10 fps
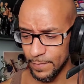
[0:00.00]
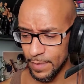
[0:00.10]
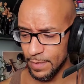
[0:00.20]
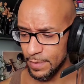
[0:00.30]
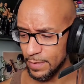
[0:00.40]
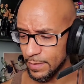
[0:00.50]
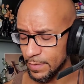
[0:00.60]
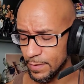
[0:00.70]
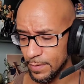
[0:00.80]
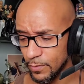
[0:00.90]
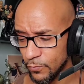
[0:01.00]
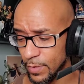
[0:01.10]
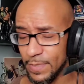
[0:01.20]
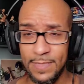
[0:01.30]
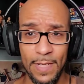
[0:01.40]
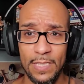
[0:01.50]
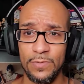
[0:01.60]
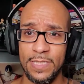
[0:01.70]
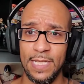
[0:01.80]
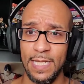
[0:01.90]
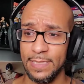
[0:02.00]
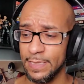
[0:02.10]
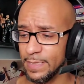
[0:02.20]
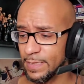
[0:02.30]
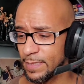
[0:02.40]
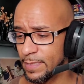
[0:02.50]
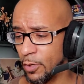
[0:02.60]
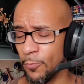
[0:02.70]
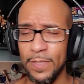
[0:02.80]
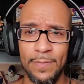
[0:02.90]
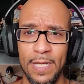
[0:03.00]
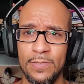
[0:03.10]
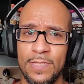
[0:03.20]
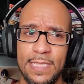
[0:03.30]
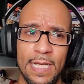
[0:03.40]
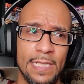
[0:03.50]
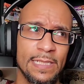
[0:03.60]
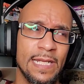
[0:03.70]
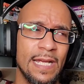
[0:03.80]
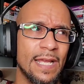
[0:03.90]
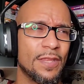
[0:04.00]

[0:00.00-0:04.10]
The women's match was solid. The opening match was solid.